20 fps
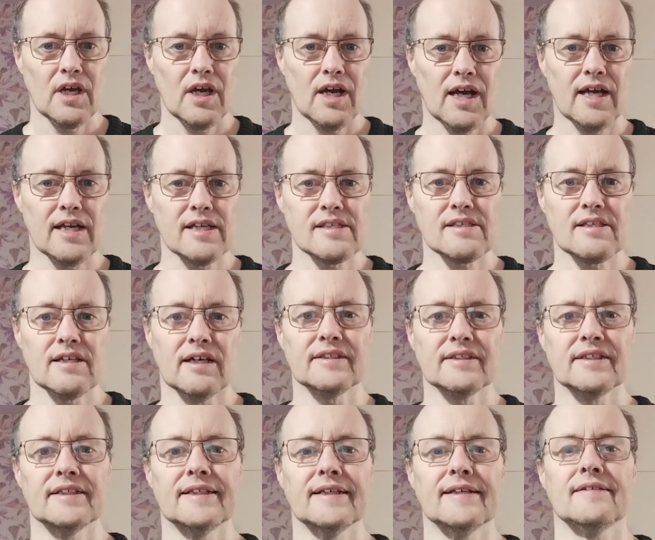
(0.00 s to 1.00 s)
I
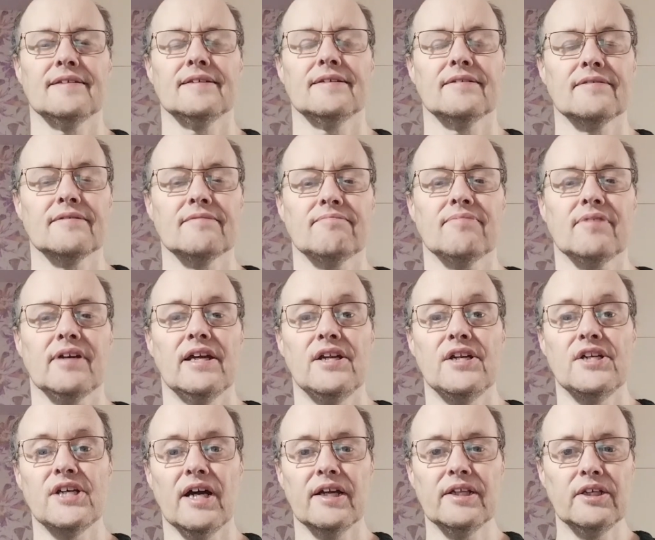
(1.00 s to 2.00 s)
started it in
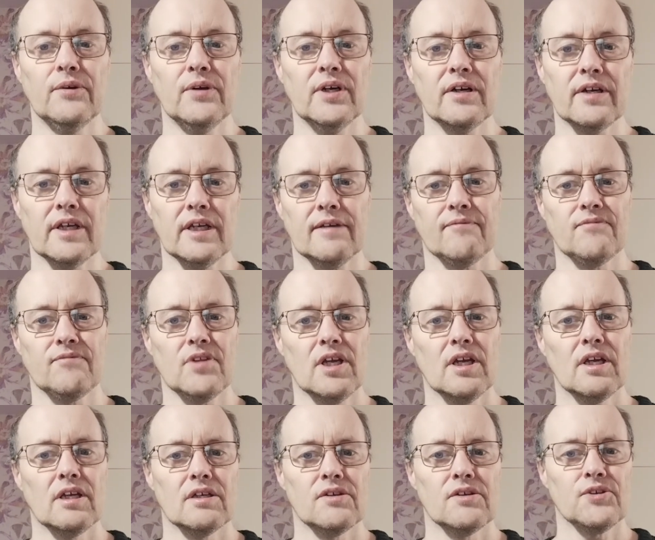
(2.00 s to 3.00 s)
January,
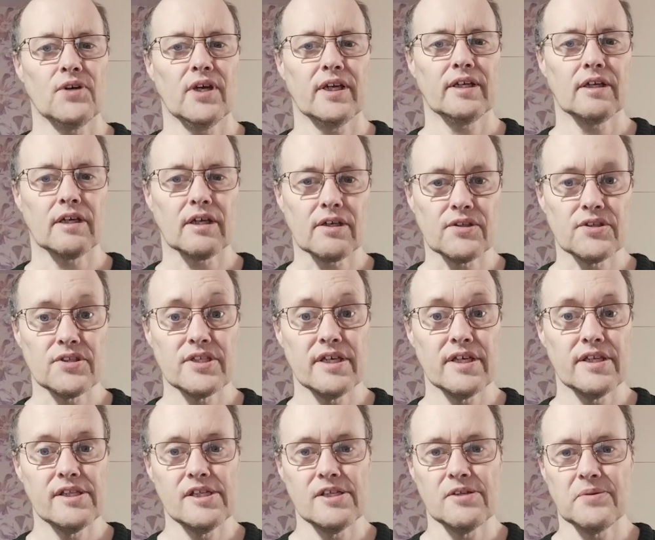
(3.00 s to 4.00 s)
so I can
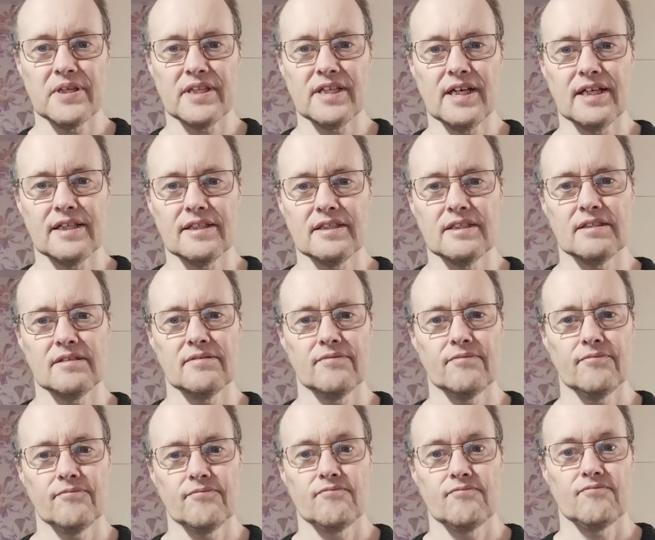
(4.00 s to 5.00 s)
continue with that
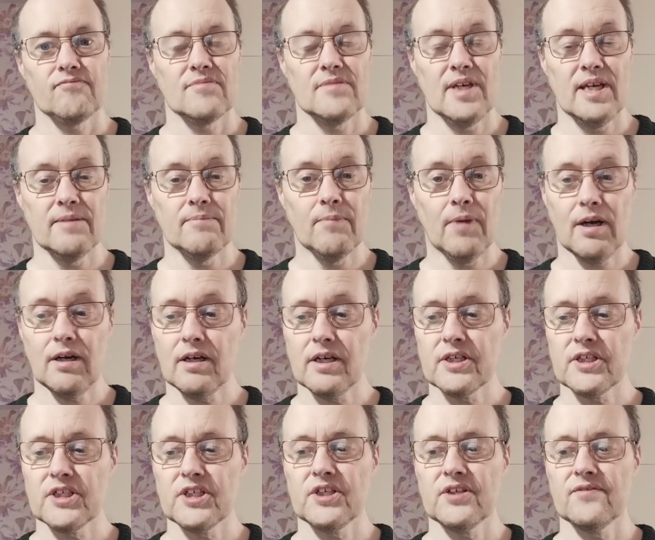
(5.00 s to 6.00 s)
in
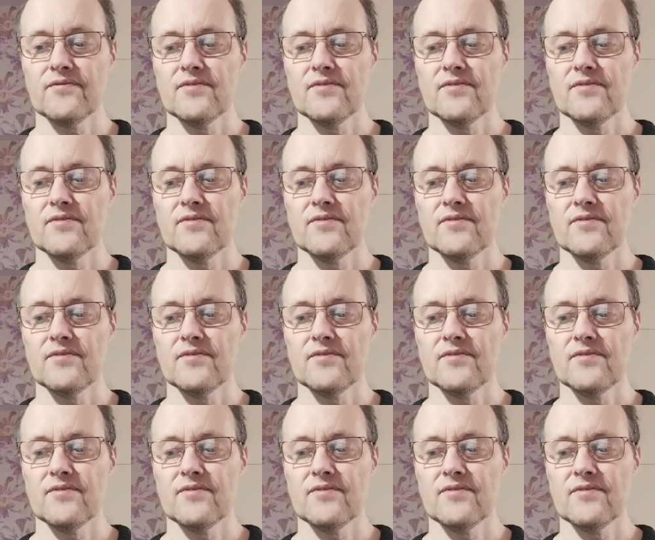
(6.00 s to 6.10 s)
March.